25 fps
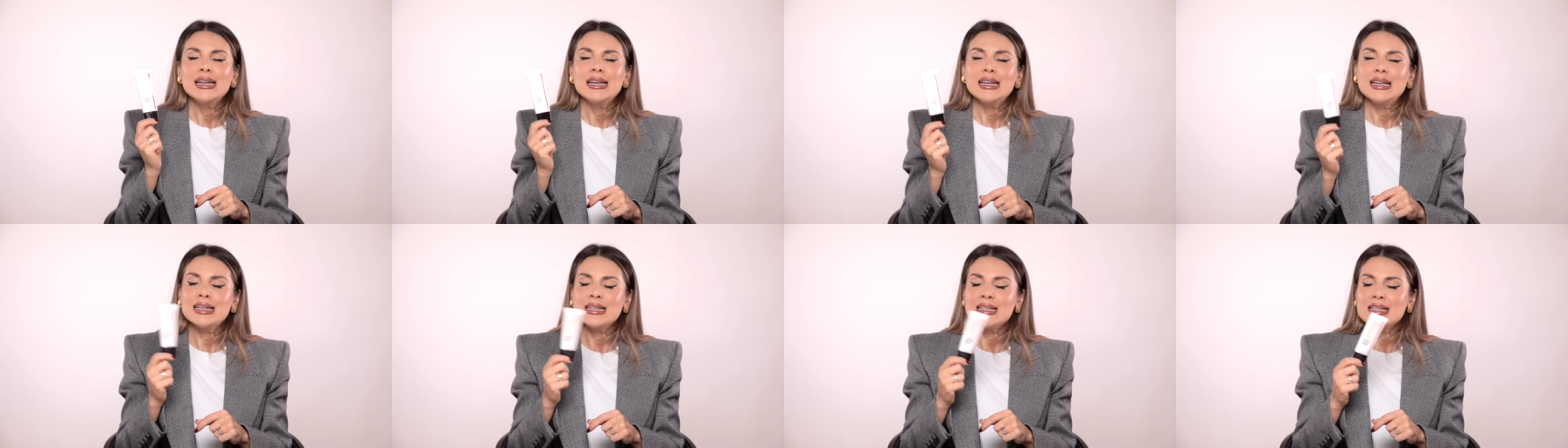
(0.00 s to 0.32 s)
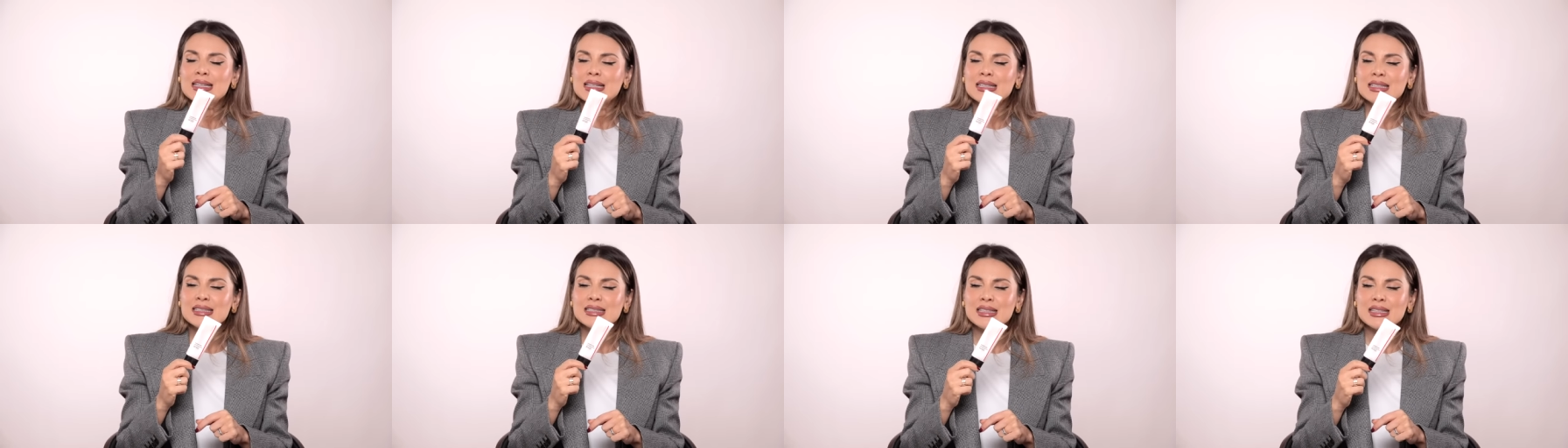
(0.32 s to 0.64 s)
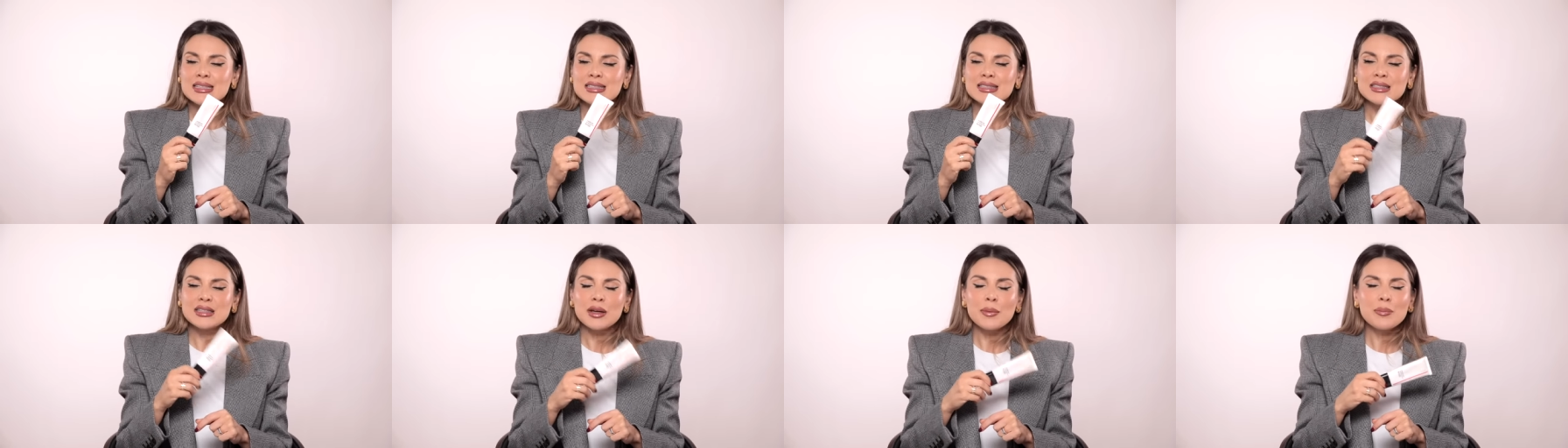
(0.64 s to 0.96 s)
is
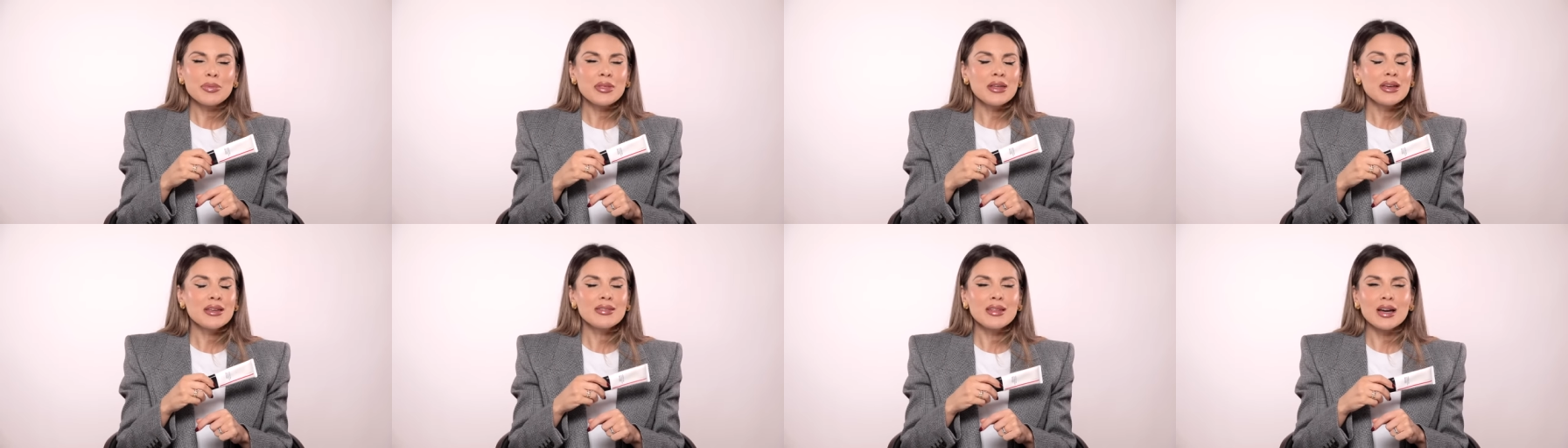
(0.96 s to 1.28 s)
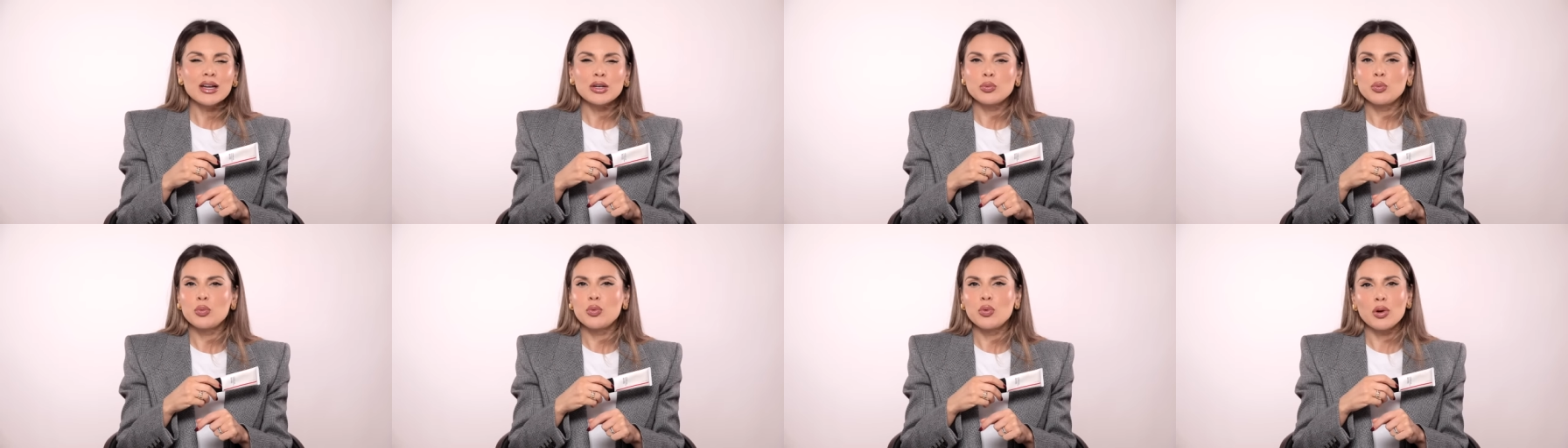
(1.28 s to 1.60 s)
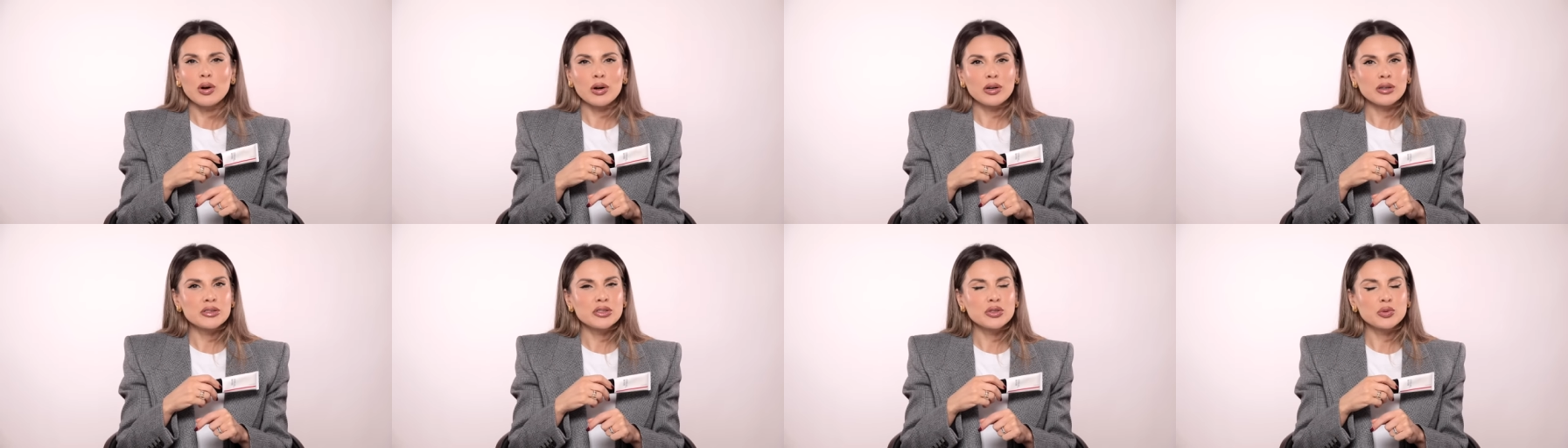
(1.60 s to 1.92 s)
something that
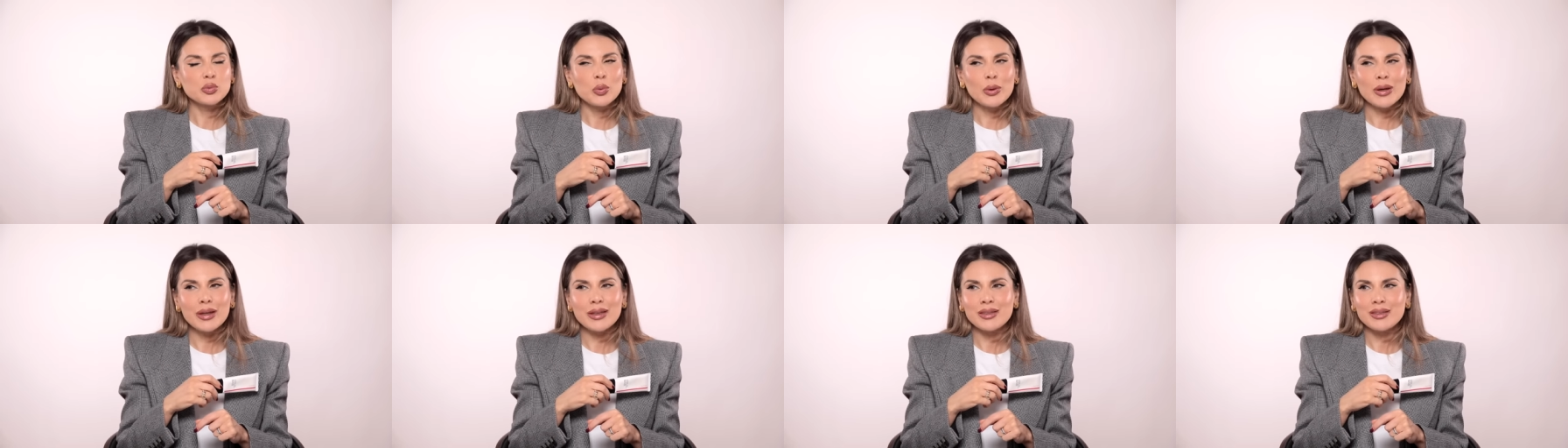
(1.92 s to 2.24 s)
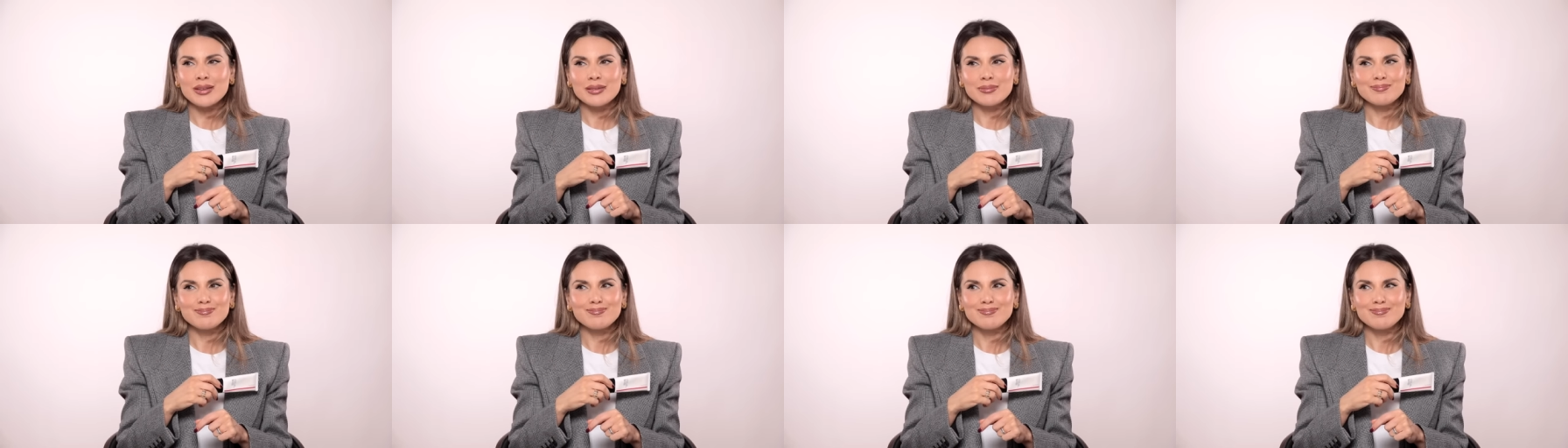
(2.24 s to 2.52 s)
works with,